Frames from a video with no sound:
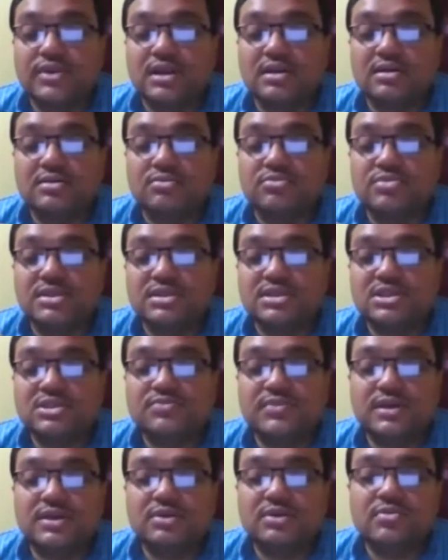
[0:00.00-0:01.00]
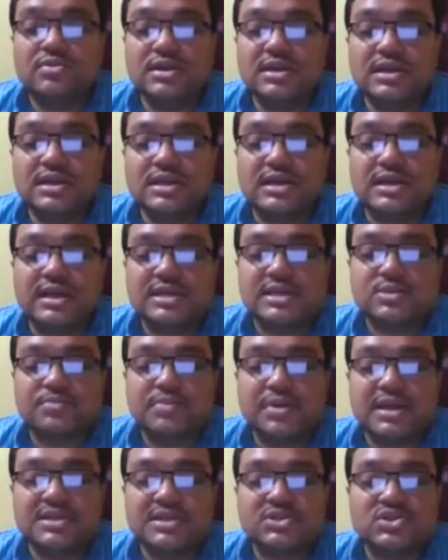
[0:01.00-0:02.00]
which is frequently
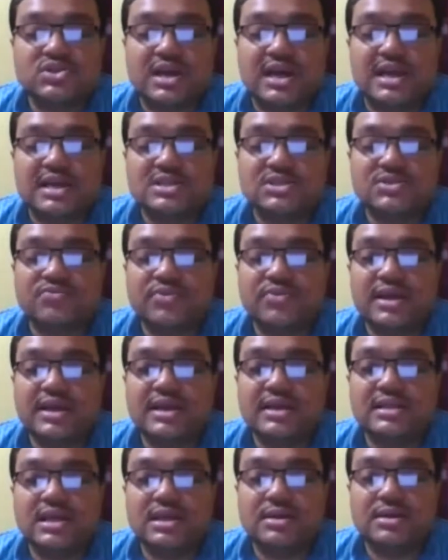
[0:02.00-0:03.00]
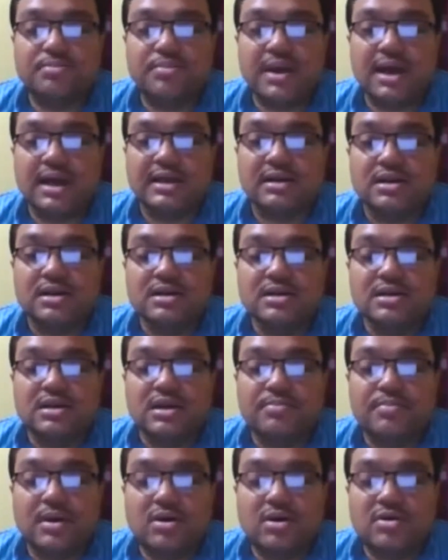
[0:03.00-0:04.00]
expressed as faith and pride. A
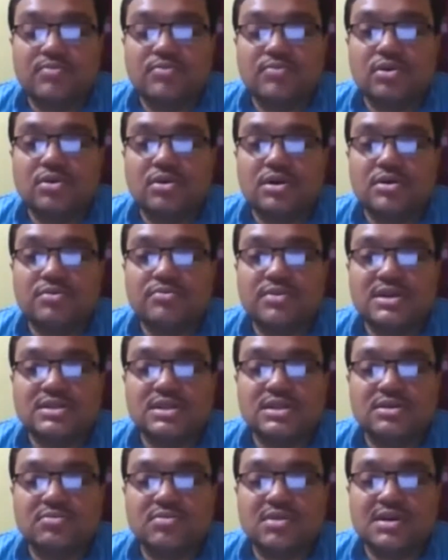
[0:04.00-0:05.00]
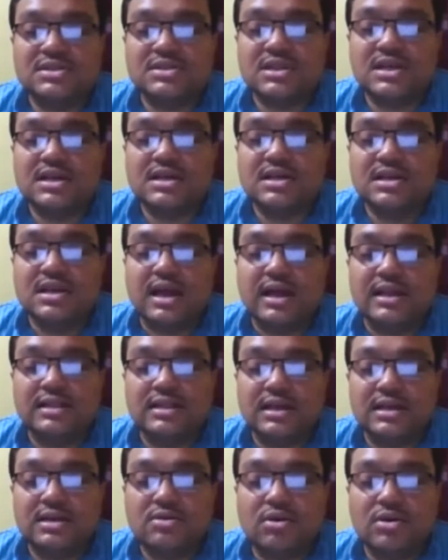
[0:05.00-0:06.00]
powerful conviction was there, and
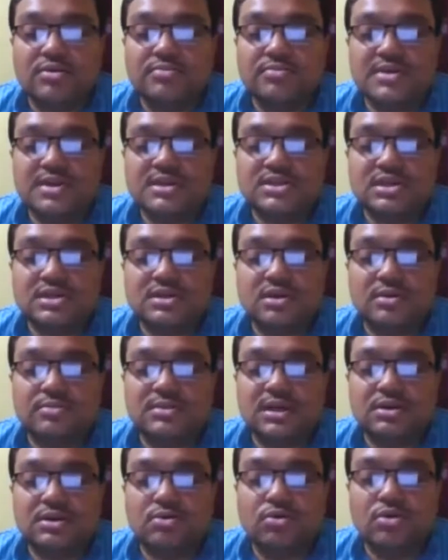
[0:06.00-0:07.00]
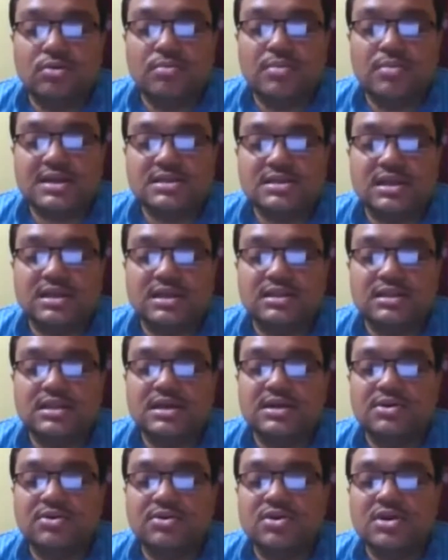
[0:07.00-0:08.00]
that conviction of that old man
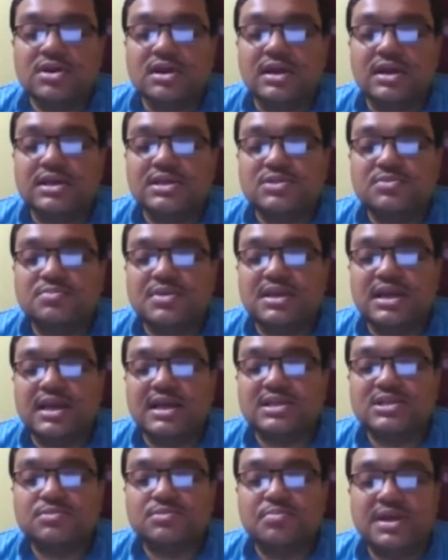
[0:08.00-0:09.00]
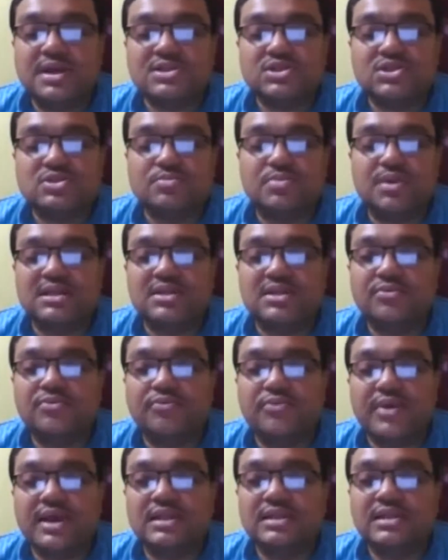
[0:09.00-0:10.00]
Santiago is being expressed by the
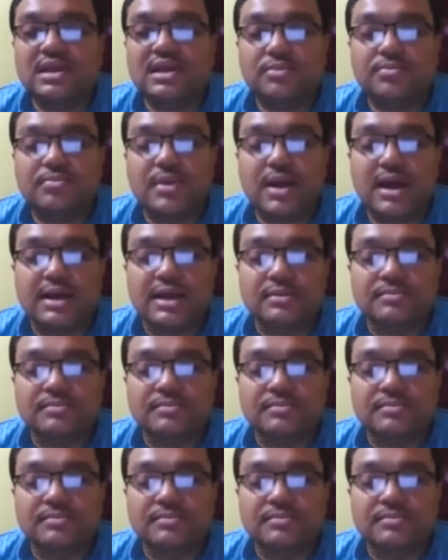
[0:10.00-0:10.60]
faith and pride.